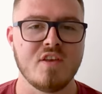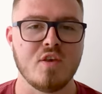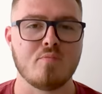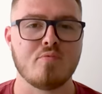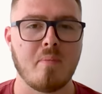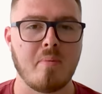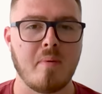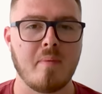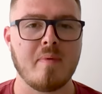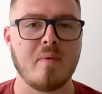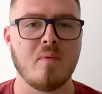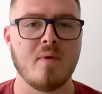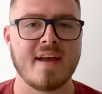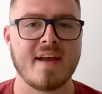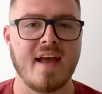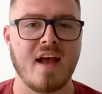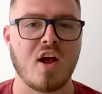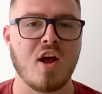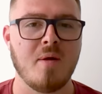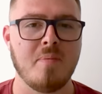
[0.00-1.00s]
You probably will
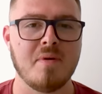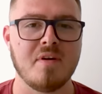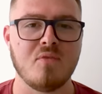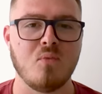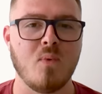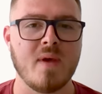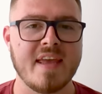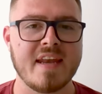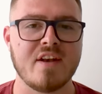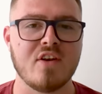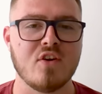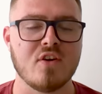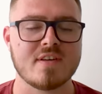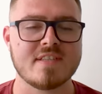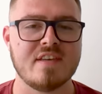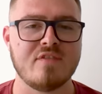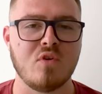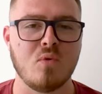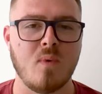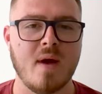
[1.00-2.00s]
get a couple of weird looks
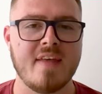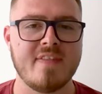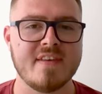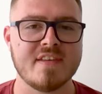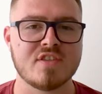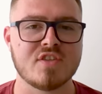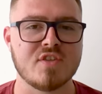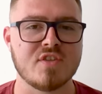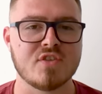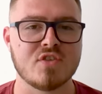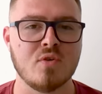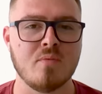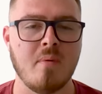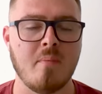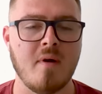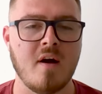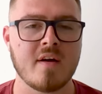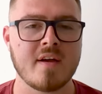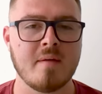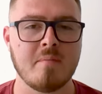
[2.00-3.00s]
if you wear these to the
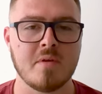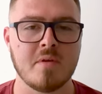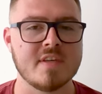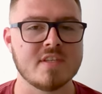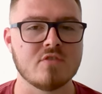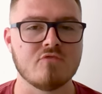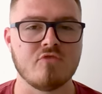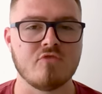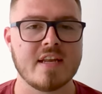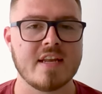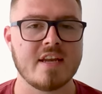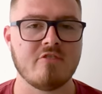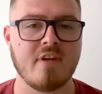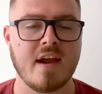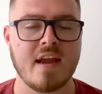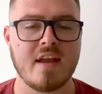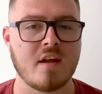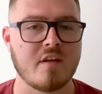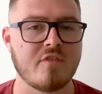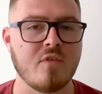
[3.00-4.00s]
supermarket, but these are really
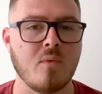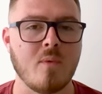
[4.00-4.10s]
great like for